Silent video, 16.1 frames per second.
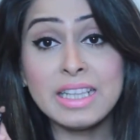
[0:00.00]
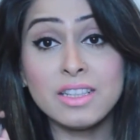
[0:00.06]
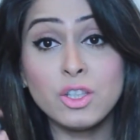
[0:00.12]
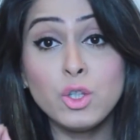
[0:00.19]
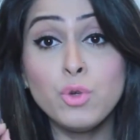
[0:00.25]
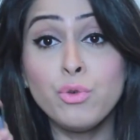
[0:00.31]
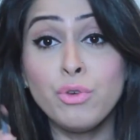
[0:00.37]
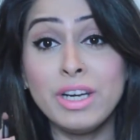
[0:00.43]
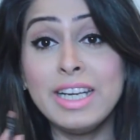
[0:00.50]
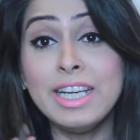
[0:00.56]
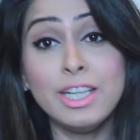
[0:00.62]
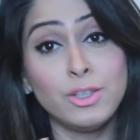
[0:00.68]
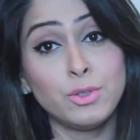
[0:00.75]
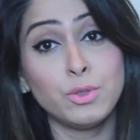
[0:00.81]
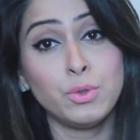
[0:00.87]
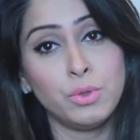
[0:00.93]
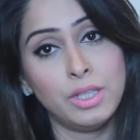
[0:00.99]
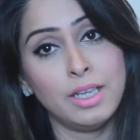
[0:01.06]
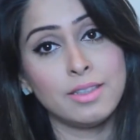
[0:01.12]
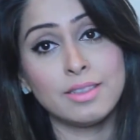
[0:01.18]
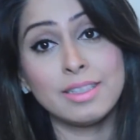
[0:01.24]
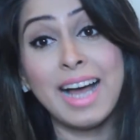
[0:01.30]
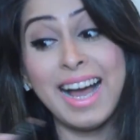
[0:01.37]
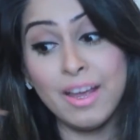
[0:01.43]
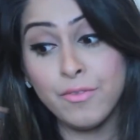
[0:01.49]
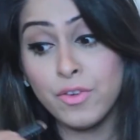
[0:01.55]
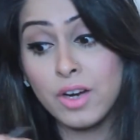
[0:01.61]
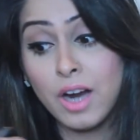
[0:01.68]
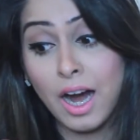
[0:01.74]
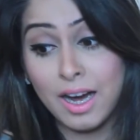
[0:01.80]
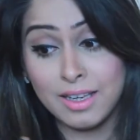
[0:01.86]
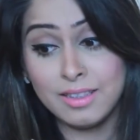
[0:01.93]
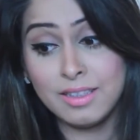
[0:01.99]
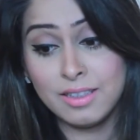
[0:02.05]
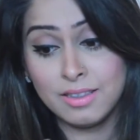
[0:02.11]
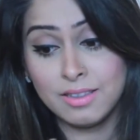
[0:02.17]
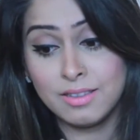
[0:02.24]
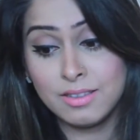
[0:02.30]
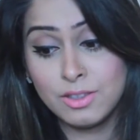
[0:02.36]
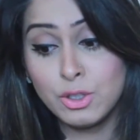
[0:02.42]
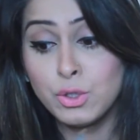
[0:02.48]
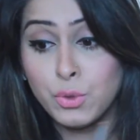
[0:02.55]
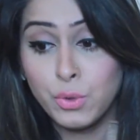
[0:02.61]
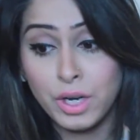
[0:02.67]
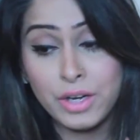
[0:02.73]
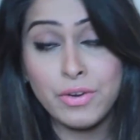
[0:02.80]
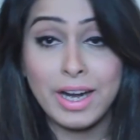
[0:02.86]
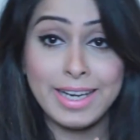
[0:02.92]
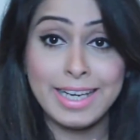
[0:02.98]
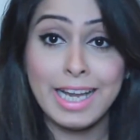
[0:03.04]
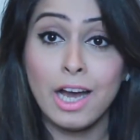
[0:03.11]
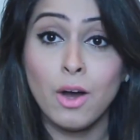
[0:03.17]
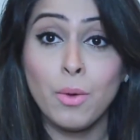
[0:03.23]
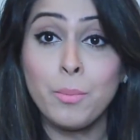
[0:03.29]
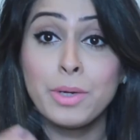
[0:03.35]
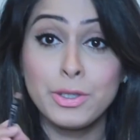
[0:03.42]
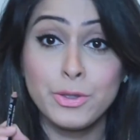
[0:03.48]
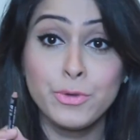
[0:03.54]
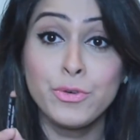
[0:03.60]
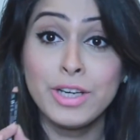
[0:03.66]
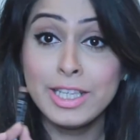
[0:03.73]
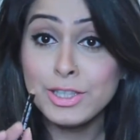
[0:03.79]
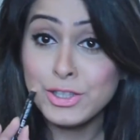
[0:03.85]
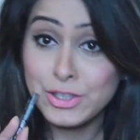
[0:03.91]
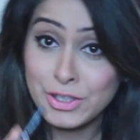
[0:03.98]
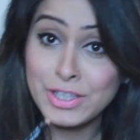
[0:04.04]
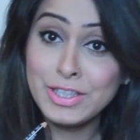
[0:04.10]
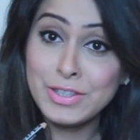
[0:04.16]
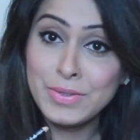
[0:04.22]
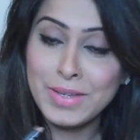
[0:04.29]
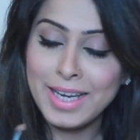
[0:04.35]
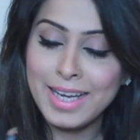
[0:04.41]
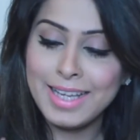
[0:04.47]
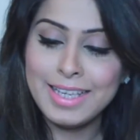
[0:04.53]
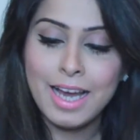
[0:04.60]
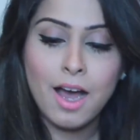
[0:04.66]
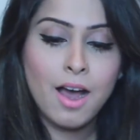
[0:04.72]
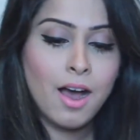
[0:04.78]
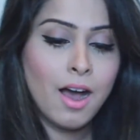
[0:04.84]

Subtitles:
You really need to do this. I forgot to do it right now, but you really should do it